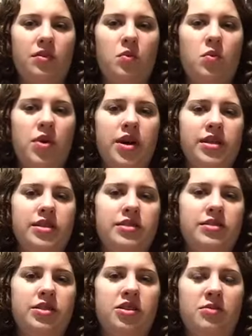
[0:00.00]

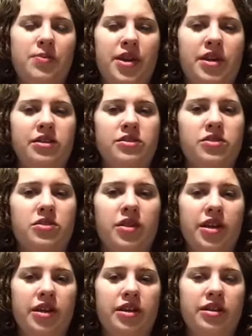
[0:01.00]
Once Europeans are
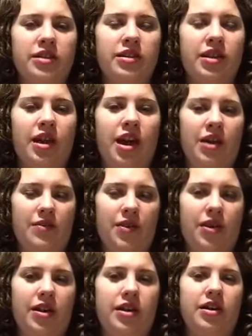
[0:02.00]
in
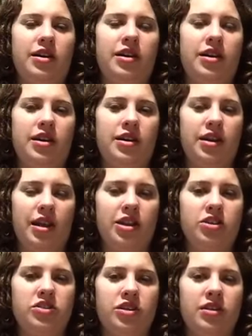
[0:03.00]
Africa and
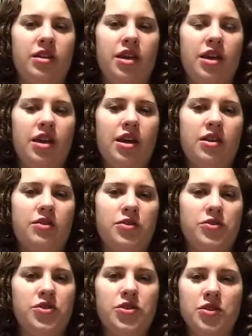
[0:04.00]
Asia,
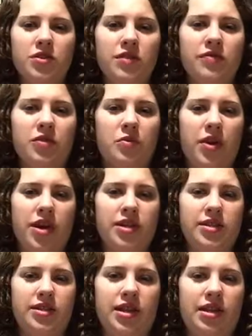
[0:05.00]
there's two different
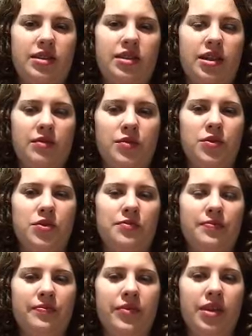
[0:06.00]
ways that they rule:
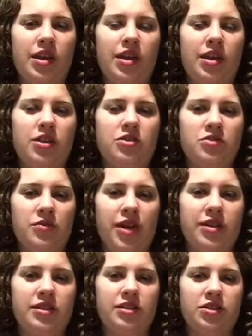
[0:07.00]

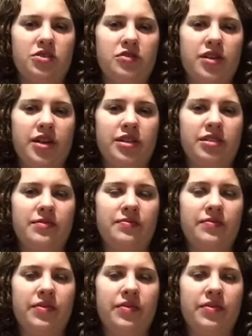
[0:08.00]
direct and indirect.